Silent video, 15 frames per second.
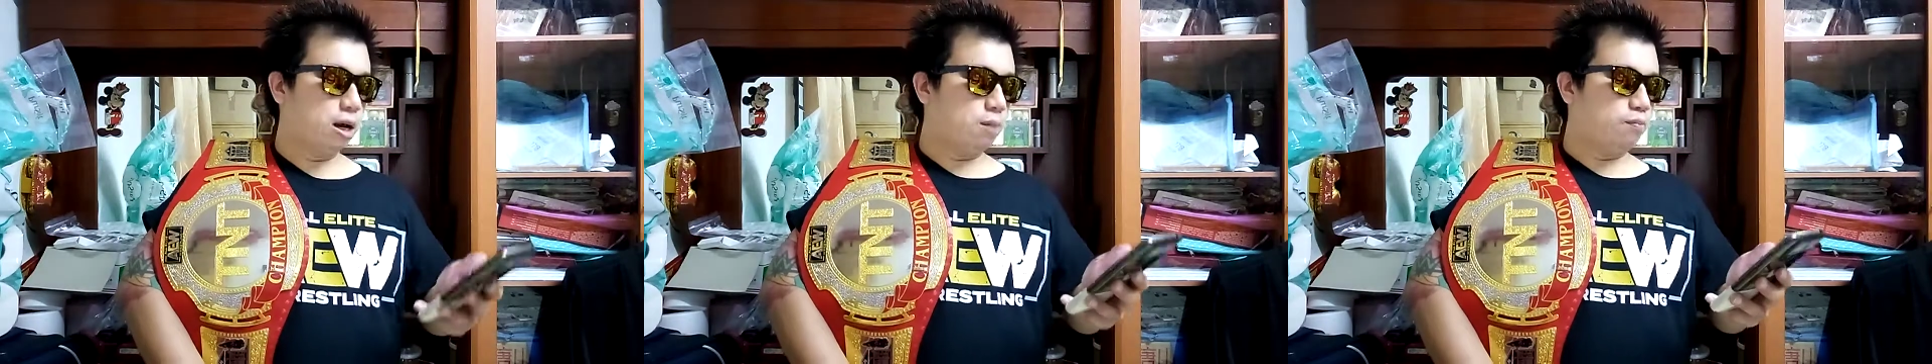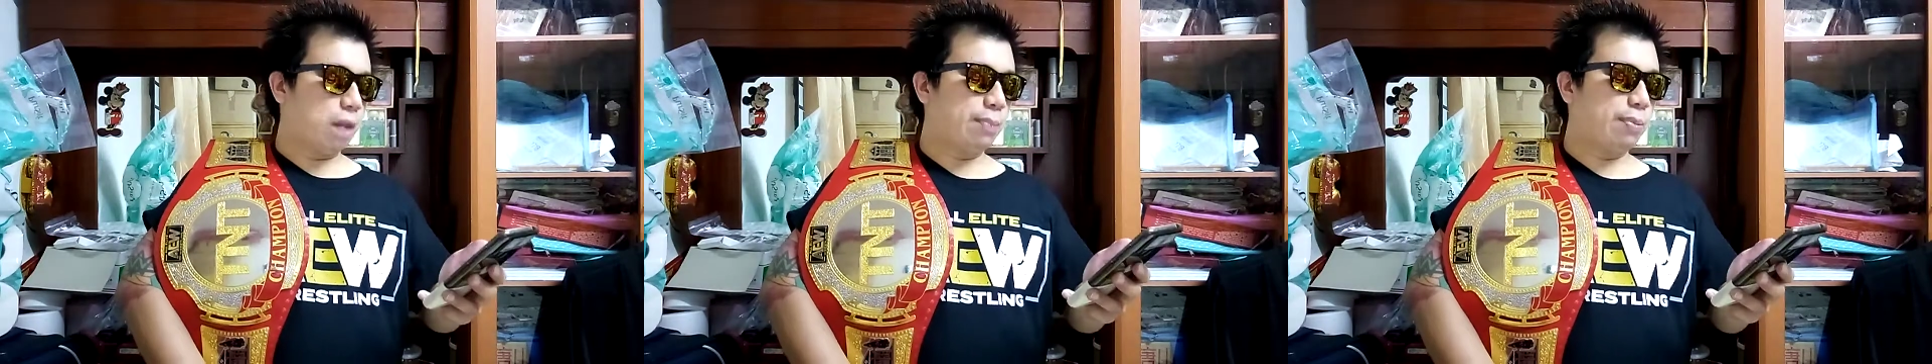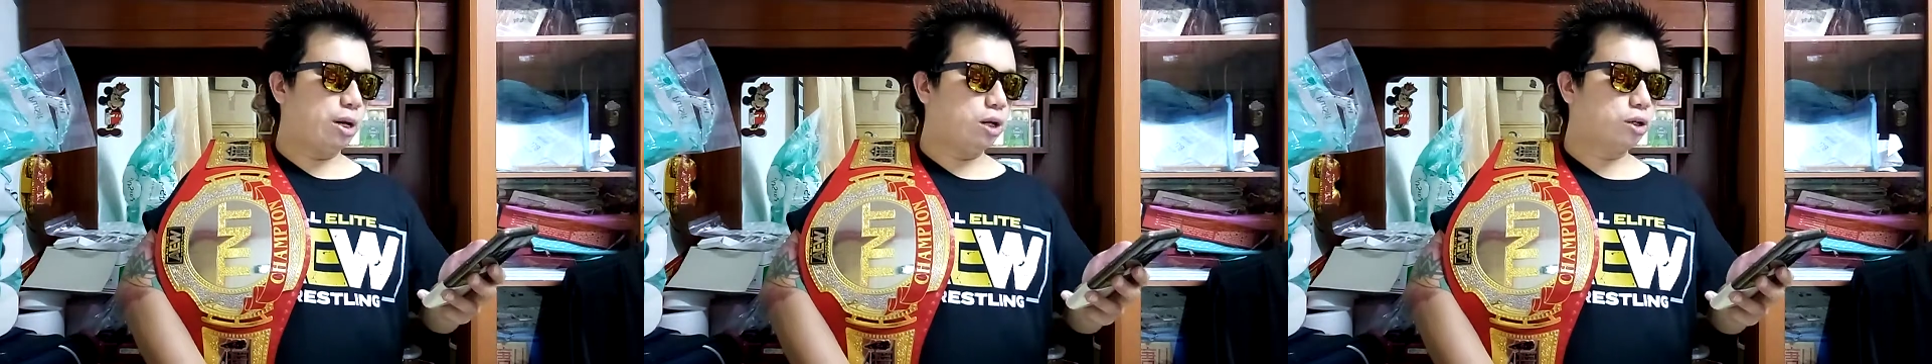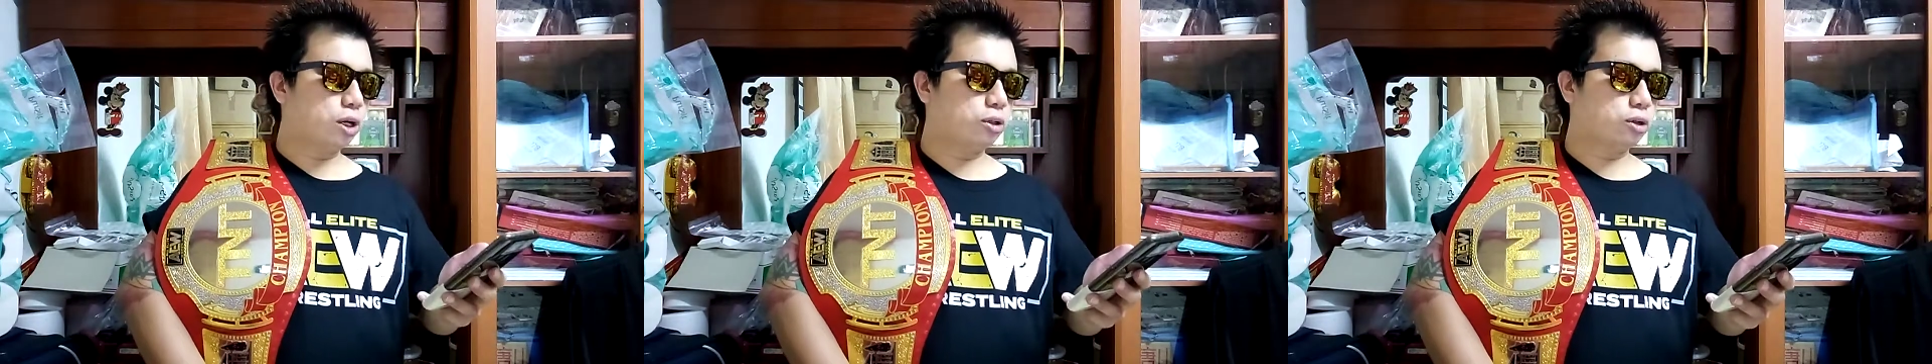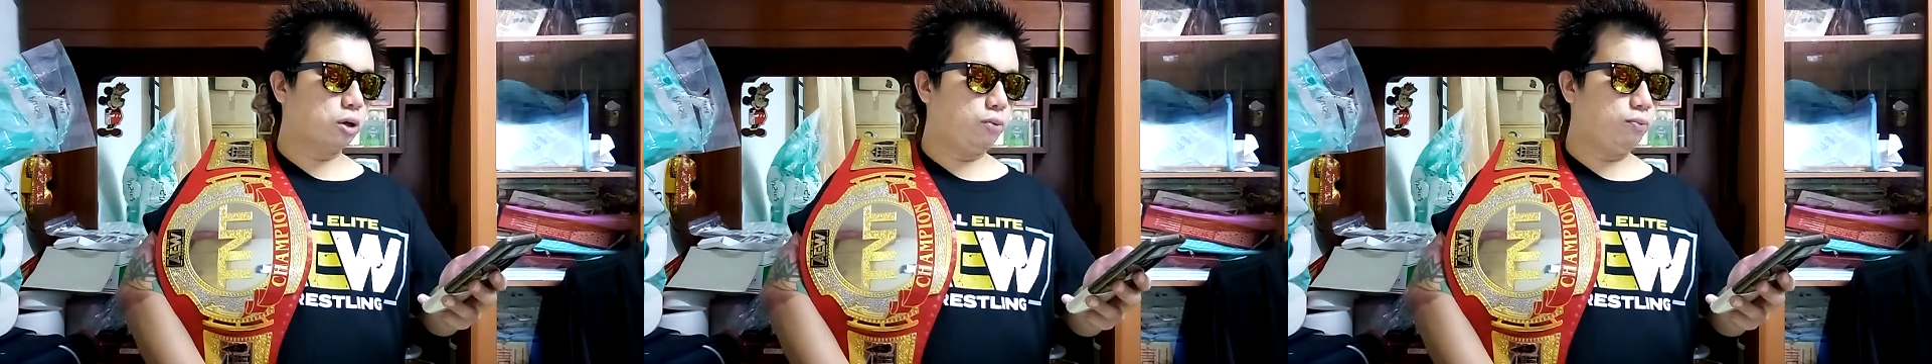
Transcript: my prediction is going to